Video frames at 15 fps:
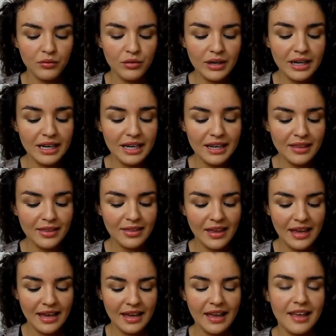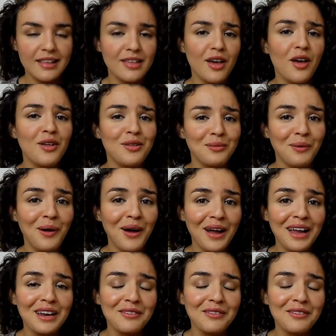really think it does work